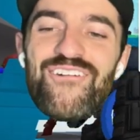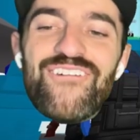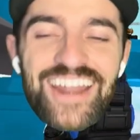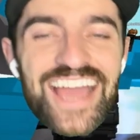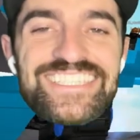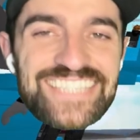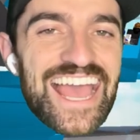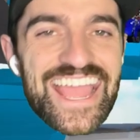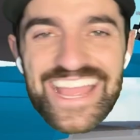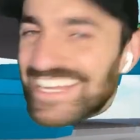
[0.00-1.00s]
What'd I
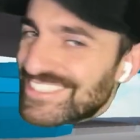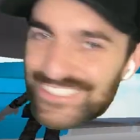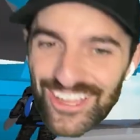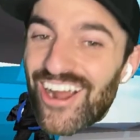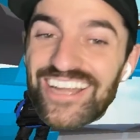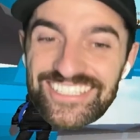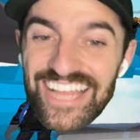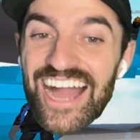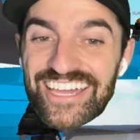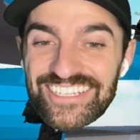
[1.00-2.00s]
say? Star is
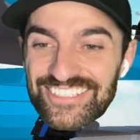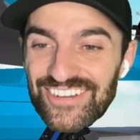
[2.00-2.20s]
not gonna